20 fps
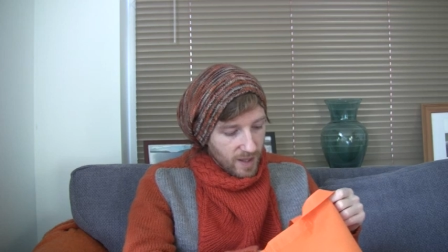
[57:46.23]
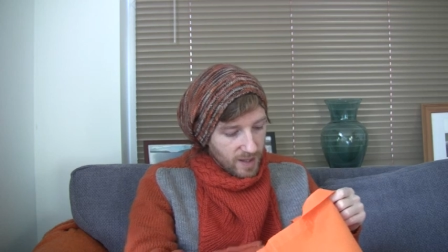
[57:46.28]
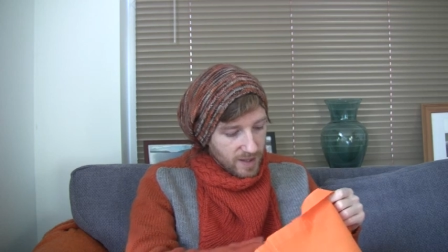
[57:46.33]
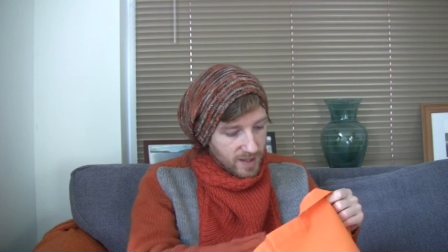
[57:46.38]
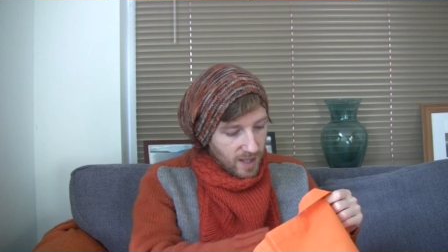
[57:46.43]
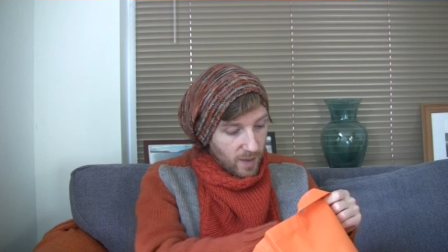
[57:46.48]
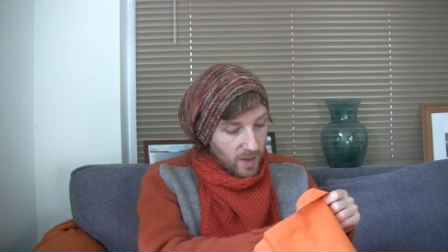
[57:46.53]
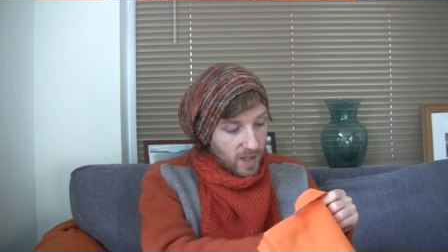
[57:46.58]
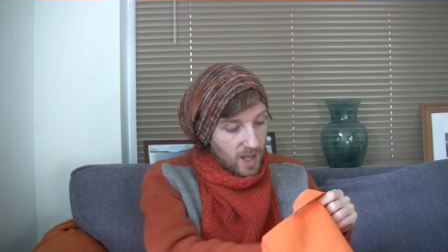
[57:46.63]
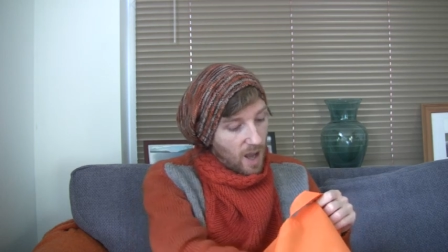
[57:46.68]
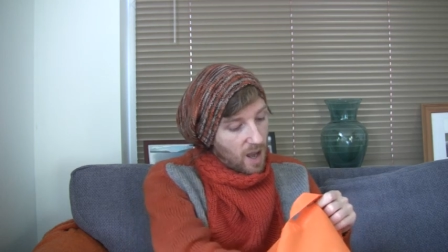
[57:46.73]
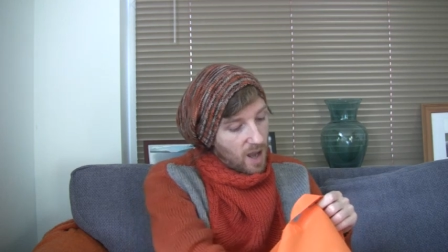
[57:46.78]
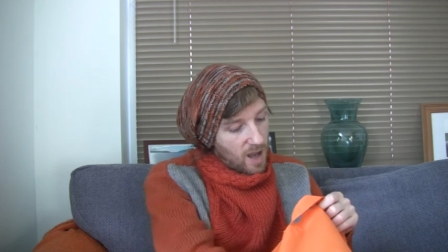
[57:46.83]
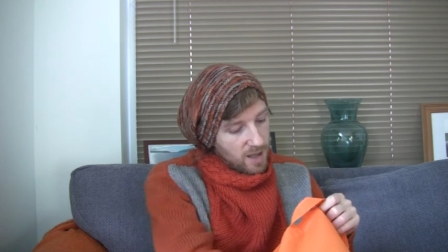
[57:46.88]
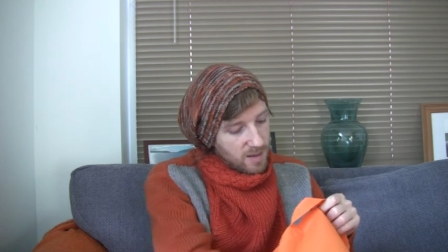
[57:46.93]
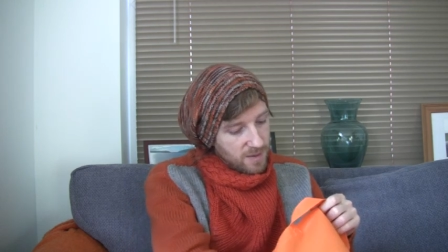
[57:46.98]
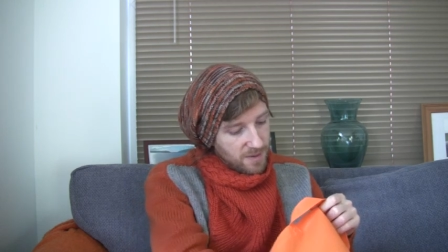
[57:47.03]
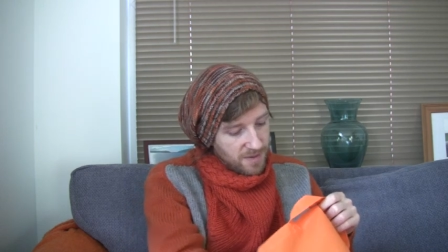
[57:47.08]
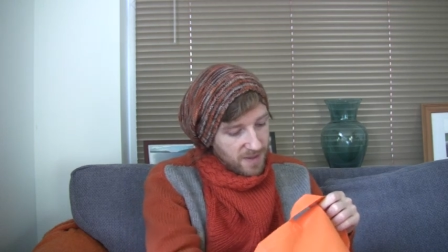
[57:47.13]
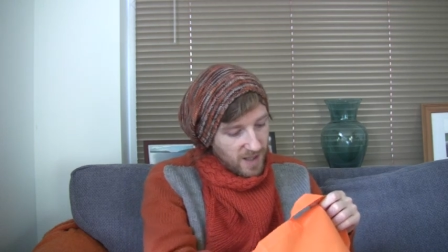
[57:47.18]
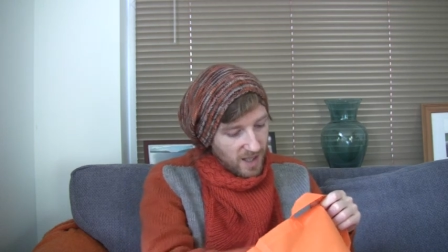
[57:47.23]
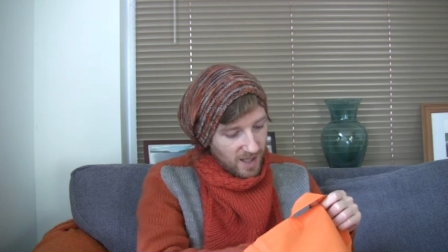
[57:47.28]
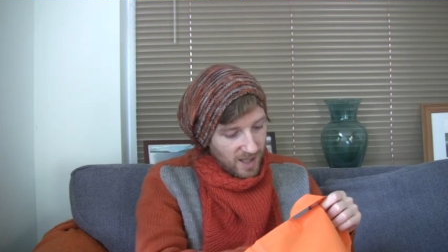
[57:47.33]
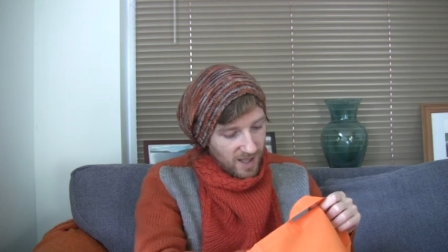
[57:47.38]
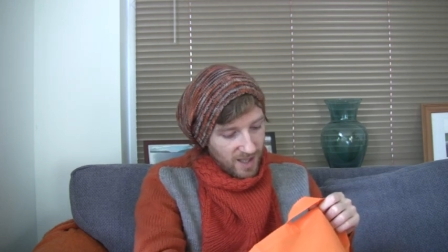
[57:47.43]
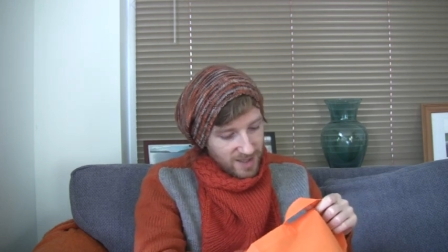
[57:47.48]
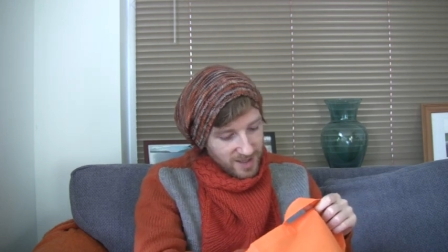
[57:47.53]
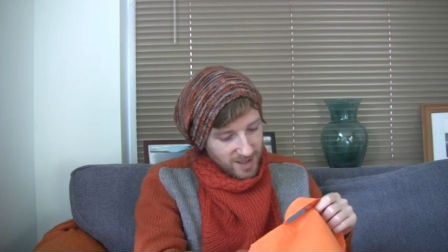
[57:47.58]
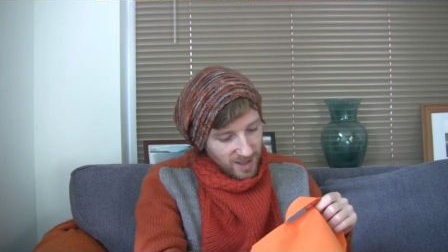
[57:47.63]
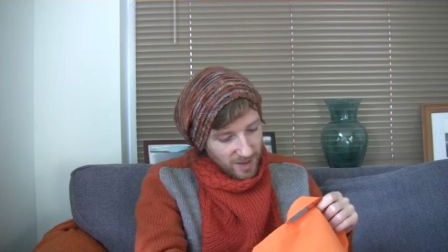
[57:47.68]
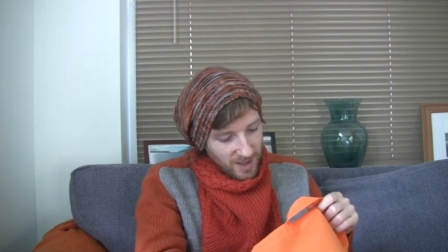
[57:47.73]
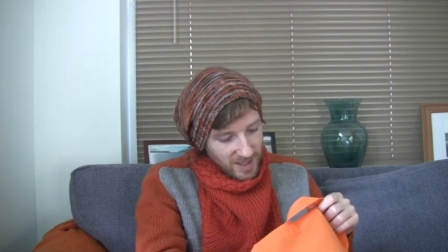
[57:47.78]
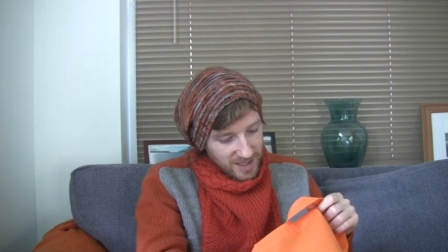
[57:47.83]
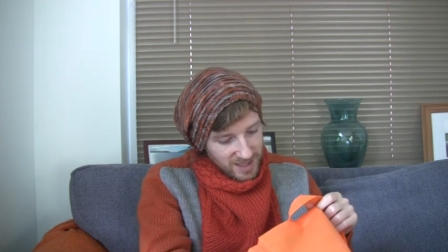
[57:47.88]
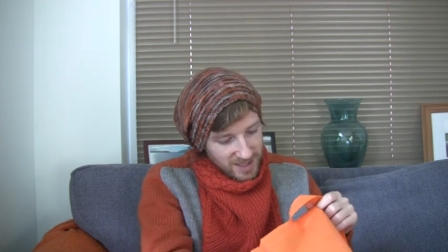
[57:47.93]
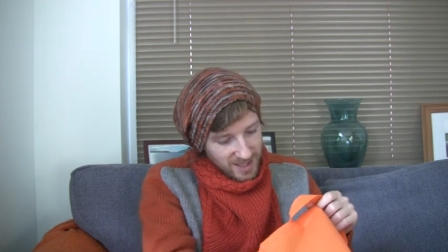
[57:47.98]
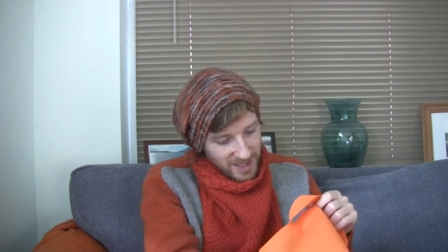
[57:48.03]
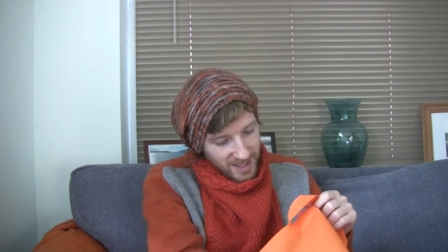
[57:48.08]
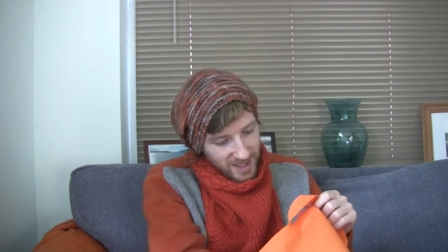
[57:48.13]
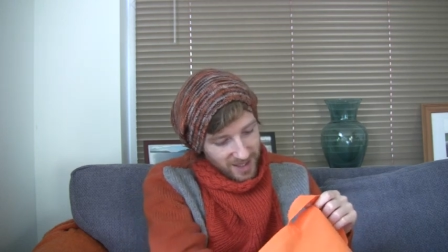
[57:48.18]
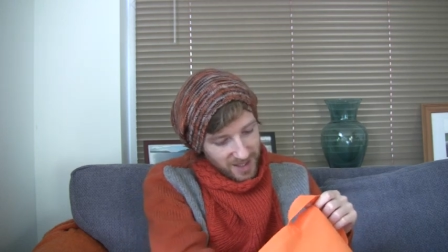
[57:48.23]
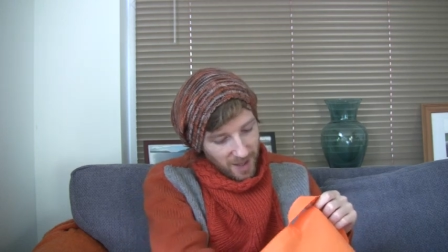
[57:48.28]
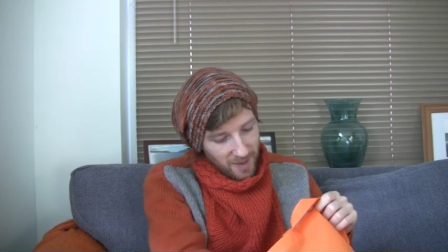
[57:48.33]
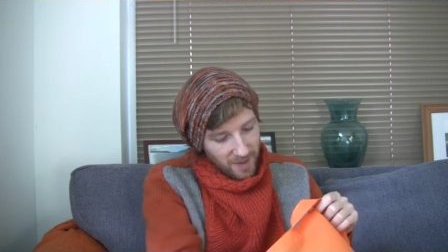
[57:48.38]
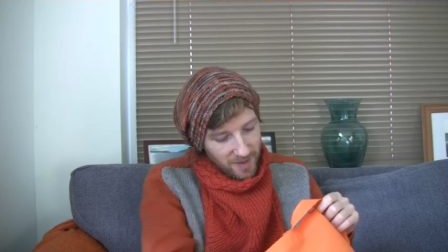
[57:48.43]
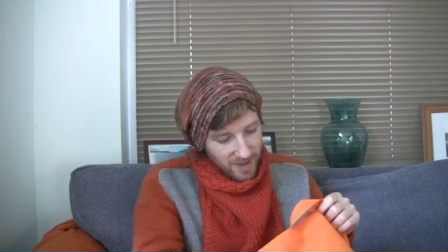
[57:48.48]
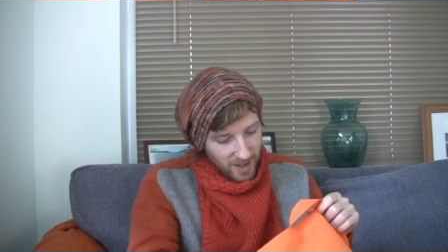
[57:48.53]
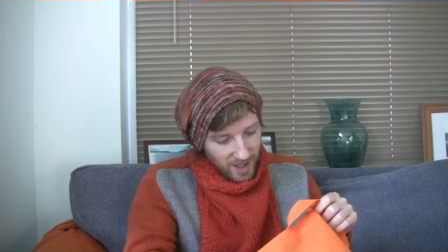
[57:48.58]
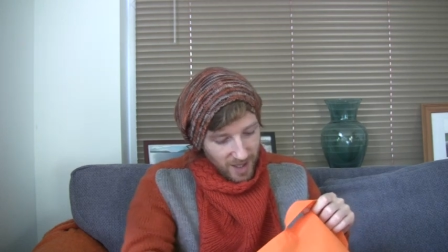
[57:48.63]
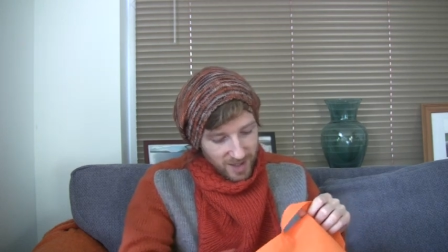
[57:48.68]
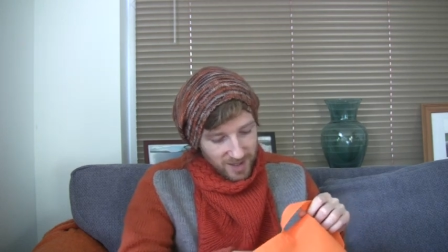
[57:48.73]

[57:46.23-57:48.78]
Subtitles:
So yarn first. Oh, actually, no.